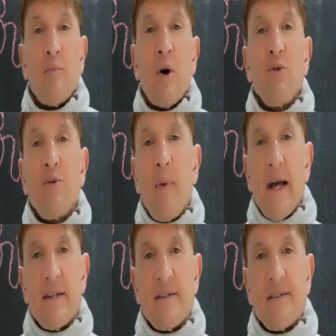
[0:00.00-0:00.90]
Both
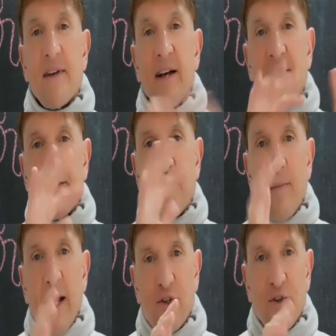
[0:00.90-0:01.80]
bets are
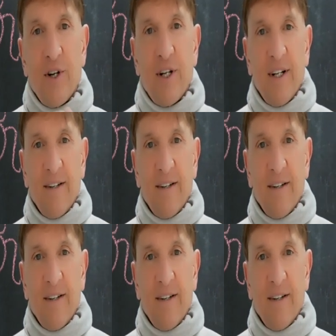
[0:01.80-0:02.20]
symmetric,